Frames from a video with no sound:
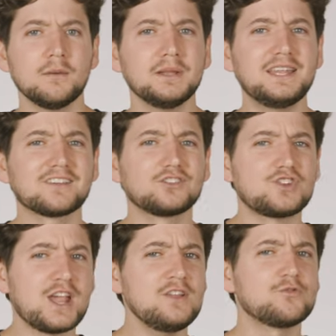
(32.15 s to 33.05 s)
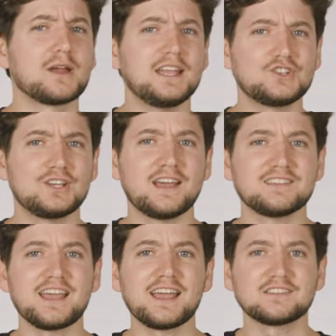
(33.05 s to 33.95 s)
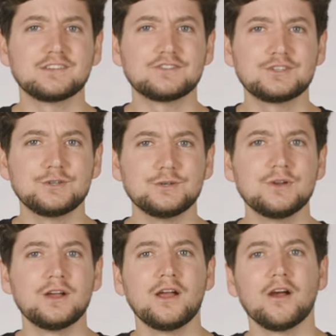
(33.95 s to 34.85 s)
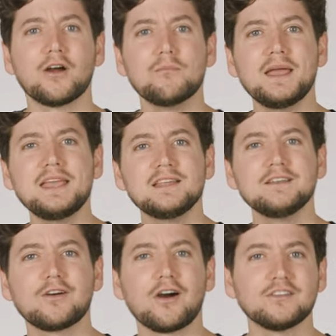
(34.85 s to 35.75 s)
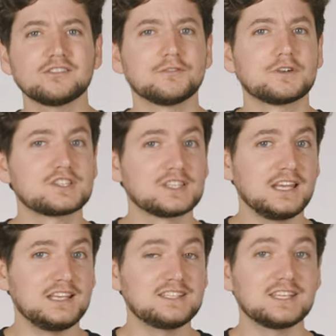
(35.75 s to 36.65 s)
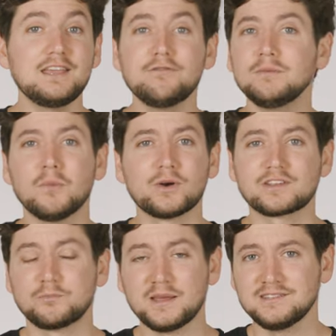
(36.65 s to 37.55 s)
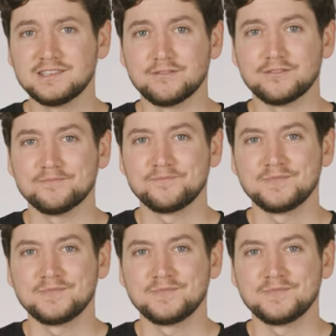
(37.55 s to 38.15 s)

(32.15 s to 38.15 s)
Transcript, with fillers: but the exchange rates she has access to are making the cost of her studies even more expensive.